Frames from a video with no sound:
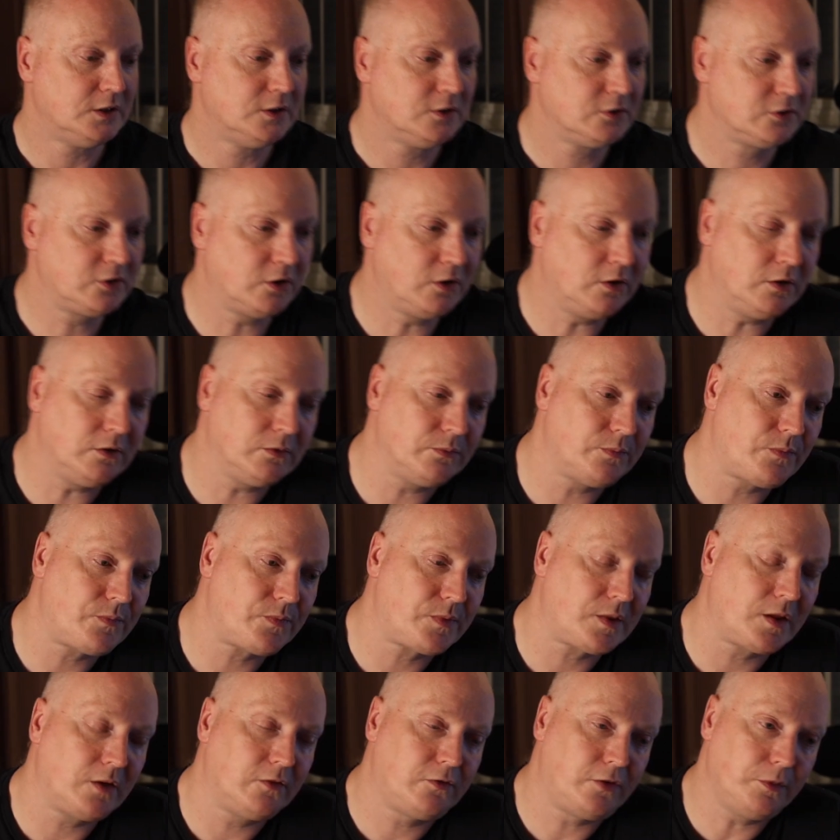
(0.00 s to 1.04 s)
So
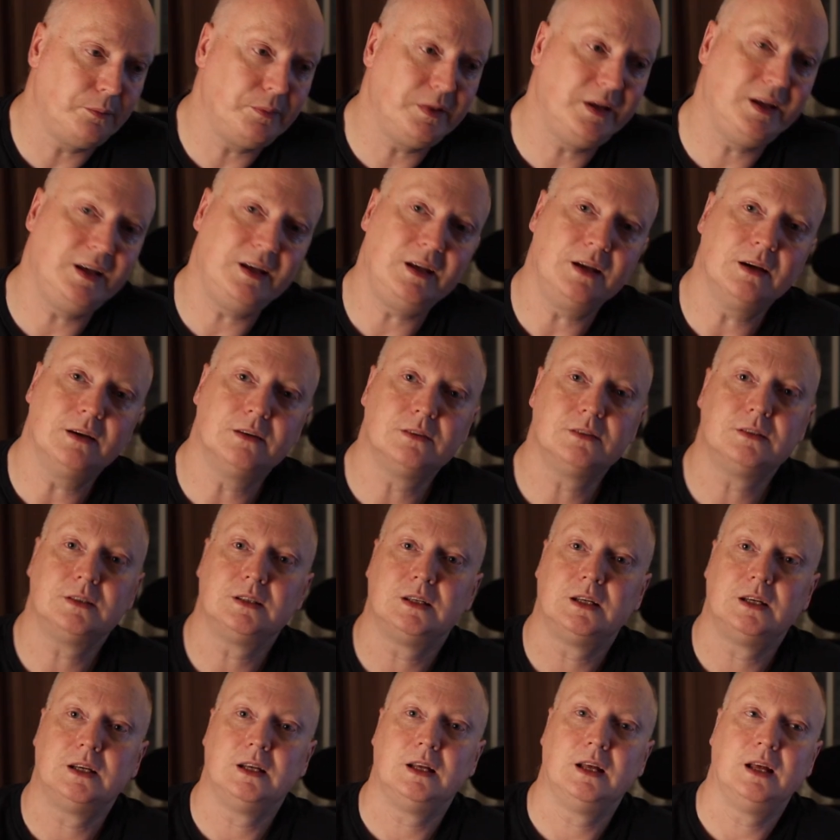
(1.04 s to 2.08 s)
for me,
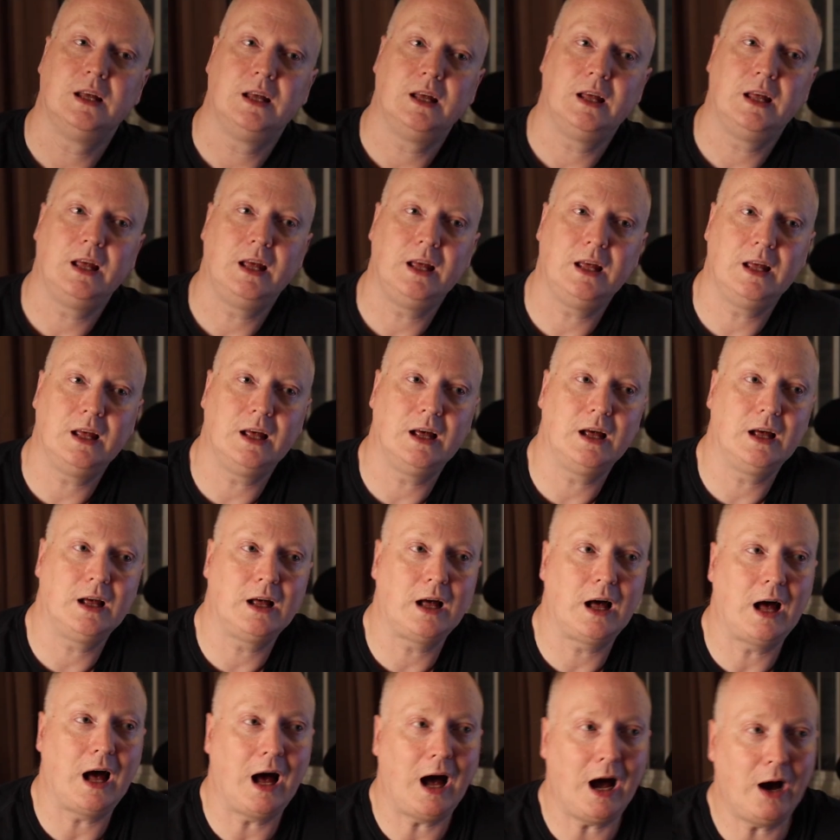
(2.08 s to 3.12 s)

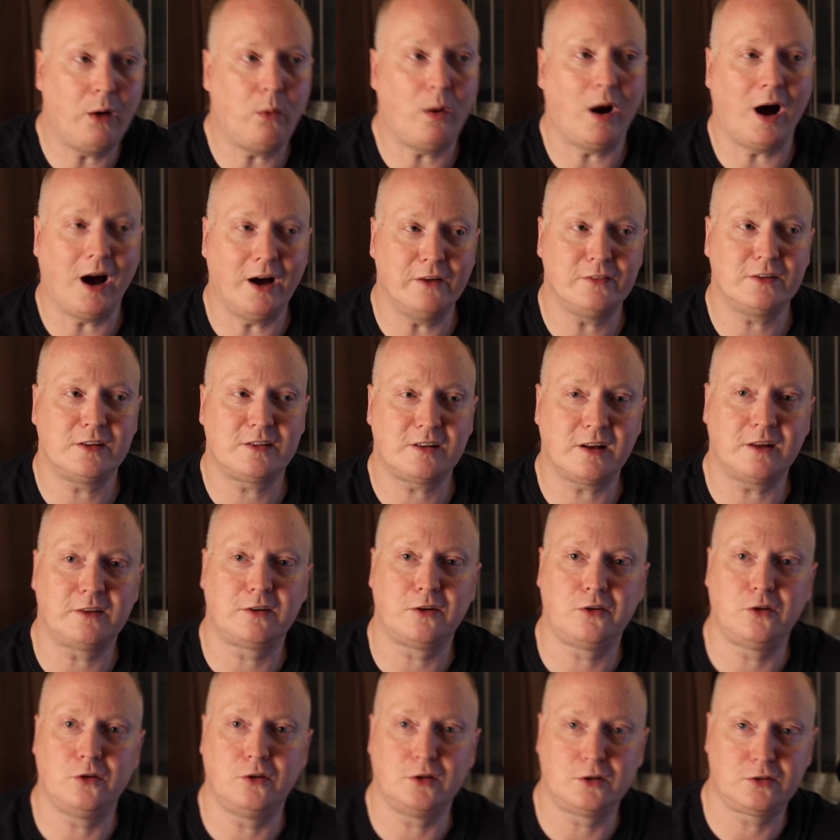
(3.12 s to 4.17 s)
what I've decided
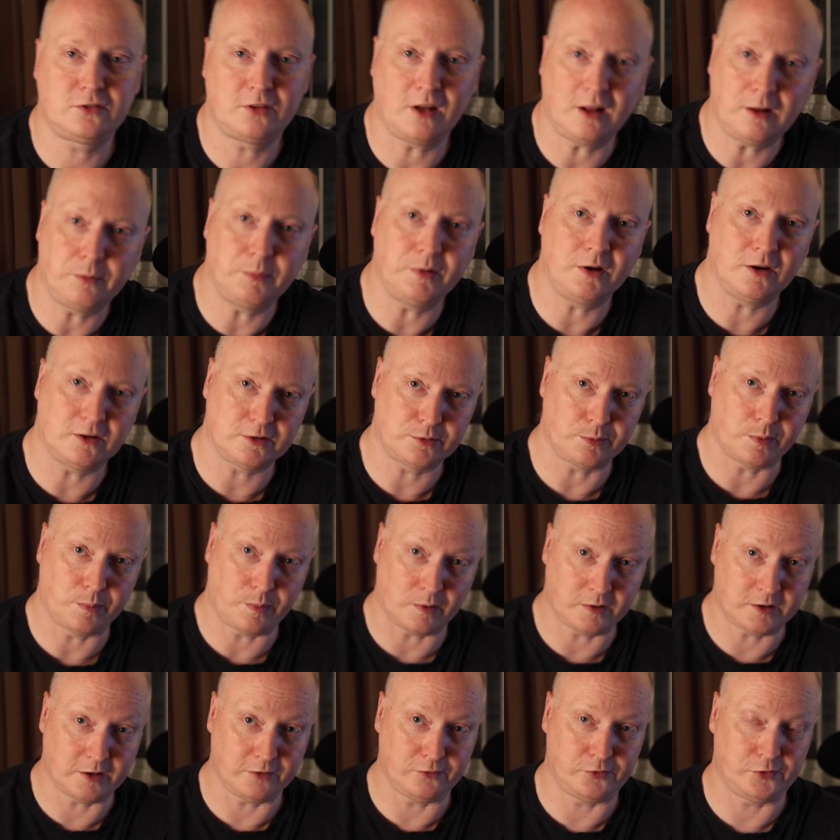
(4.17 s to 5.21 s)
to do is sell my Osmo
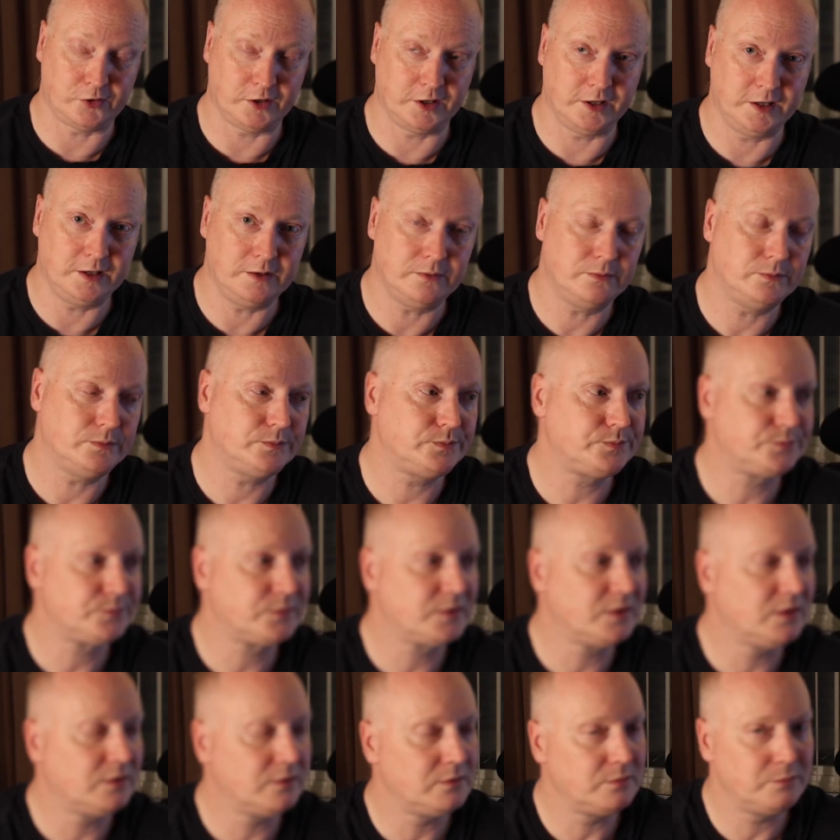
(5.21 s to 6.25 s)
Pocket 3.
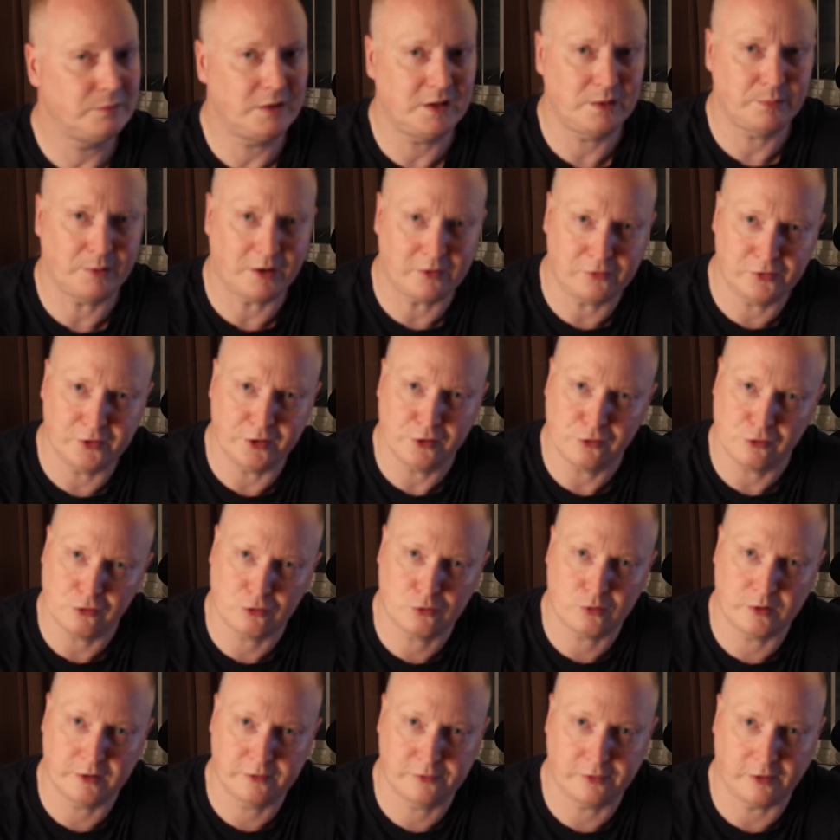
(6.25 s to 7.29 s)
Made about 300
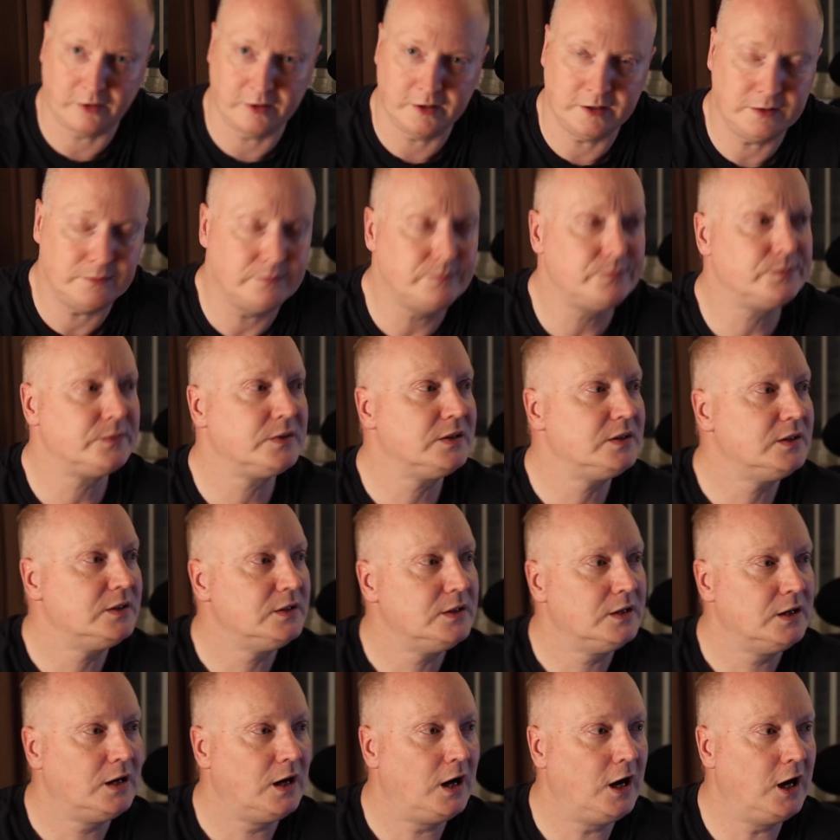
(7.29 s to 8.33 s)
quid for it,
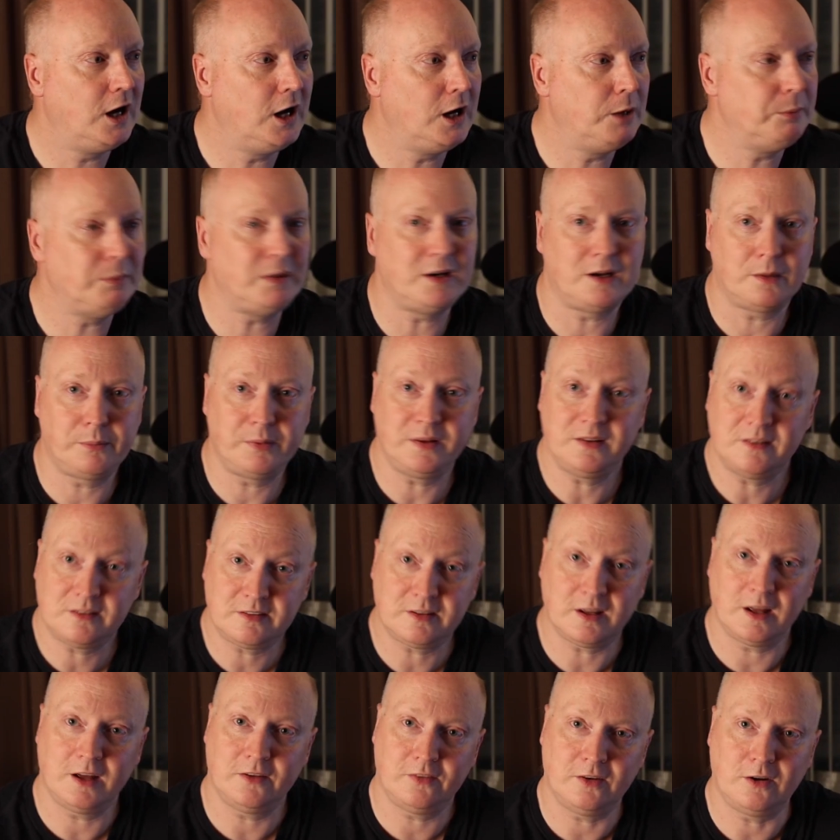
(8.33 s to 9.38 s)
and I've been
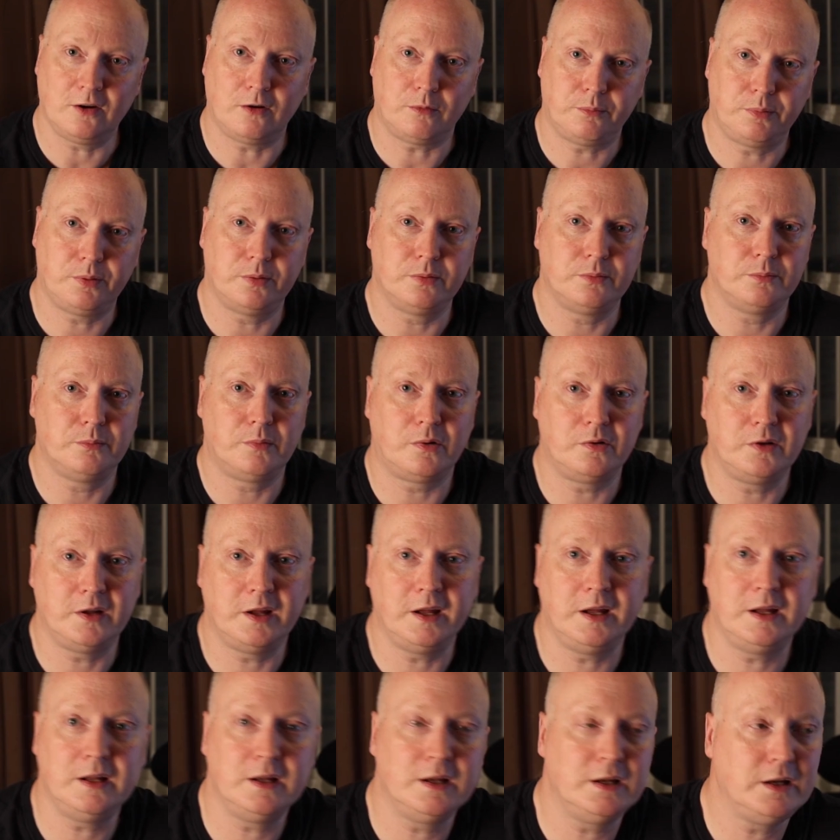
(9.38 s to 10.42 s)
saving up
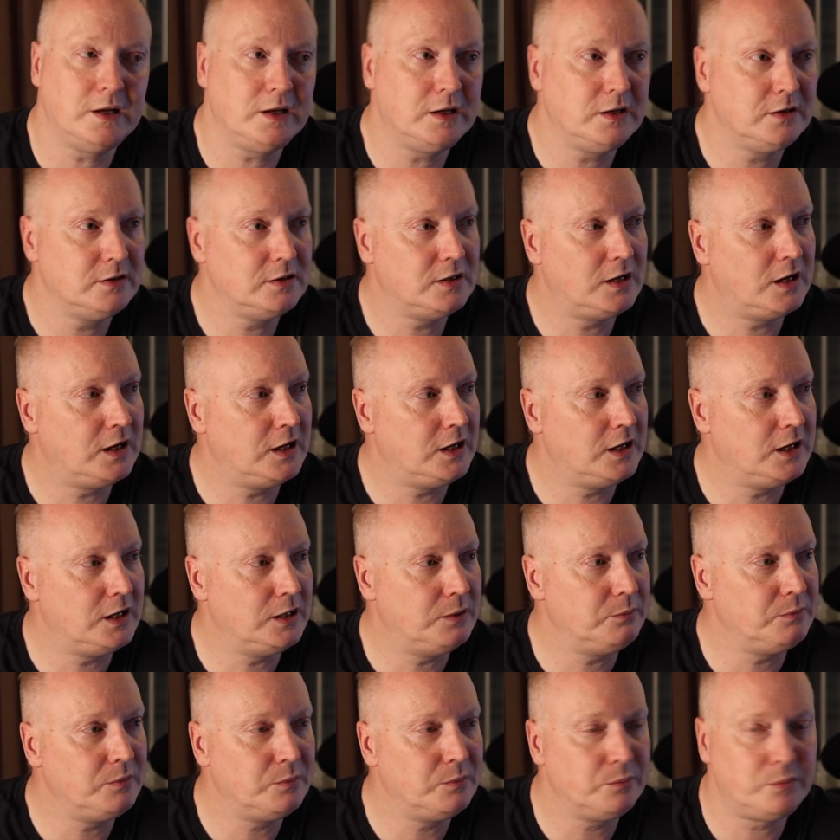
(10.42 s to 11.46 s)
money,
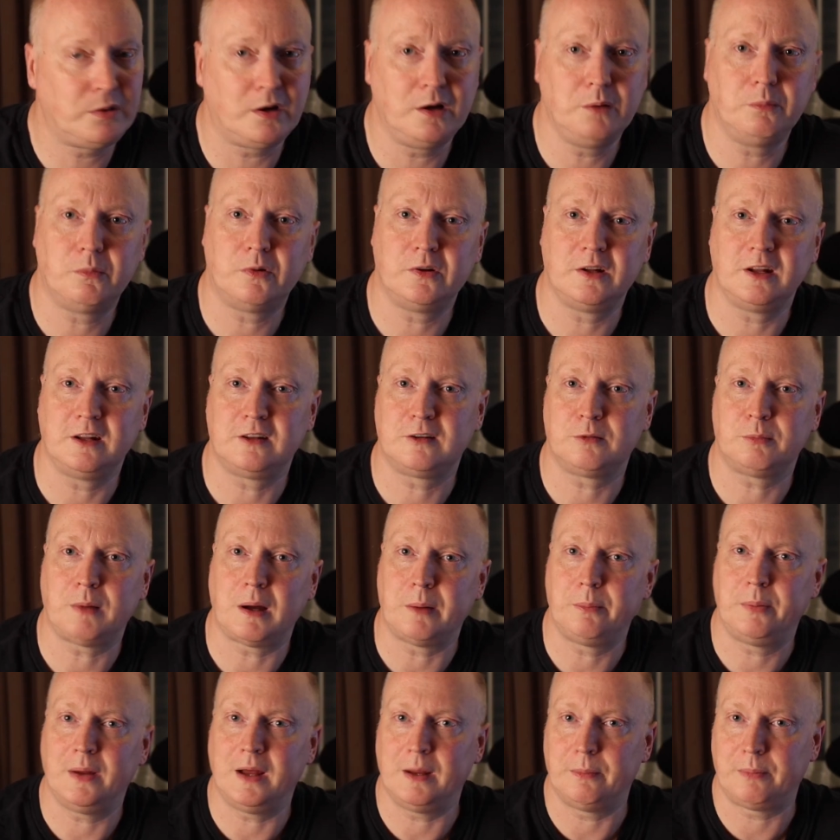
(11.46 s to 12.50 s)
putting money into my
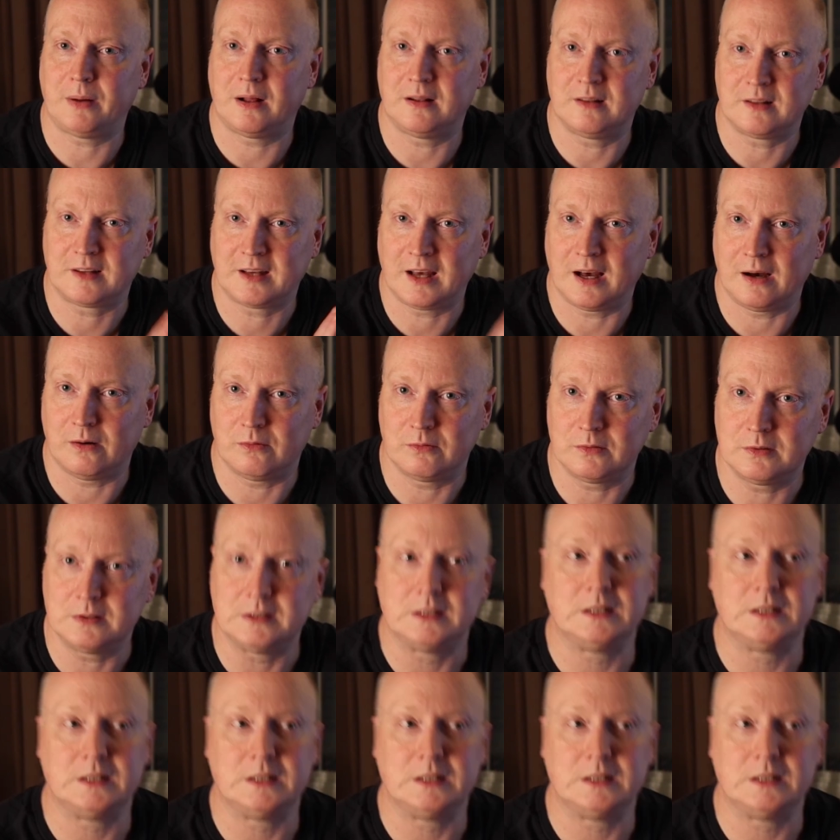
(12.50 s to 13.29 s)
PayPal account